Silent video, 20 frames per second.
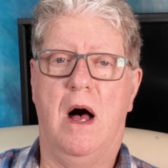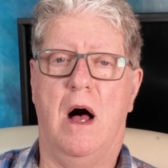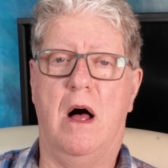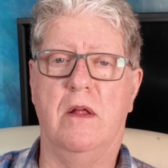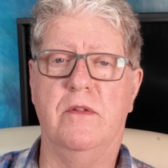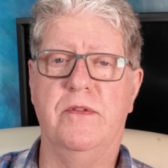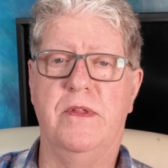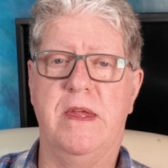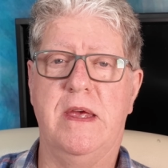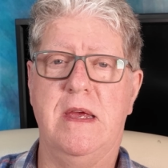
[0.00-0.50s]

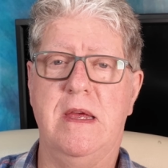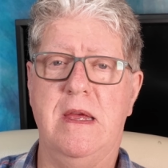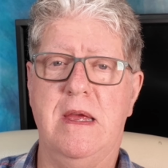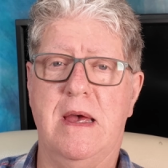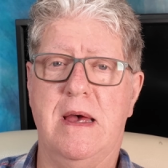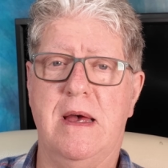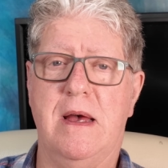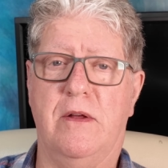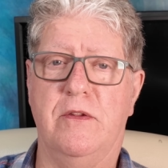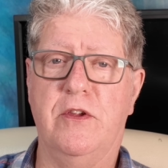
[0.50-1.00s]
on
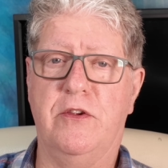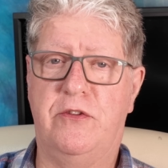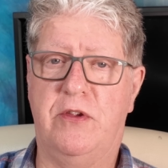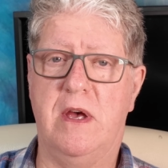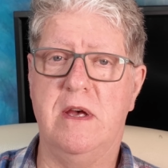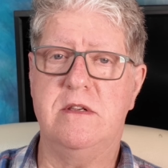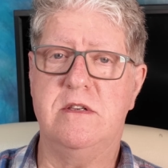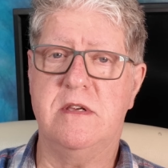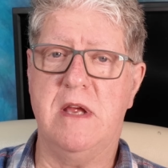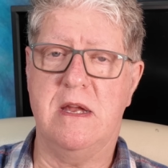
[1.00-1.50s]
the
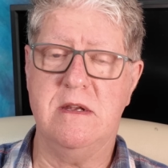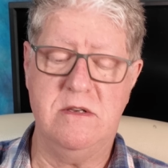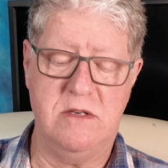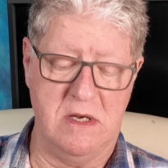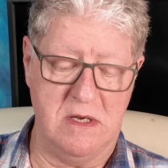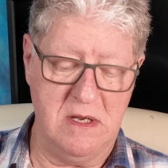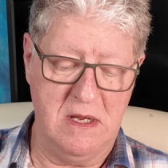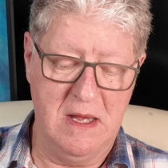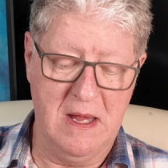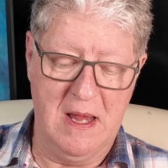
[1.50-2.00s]
search
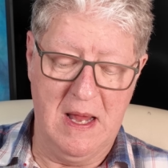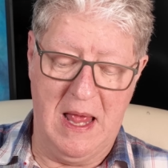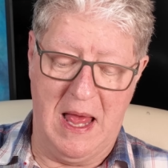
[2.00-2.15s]
engine,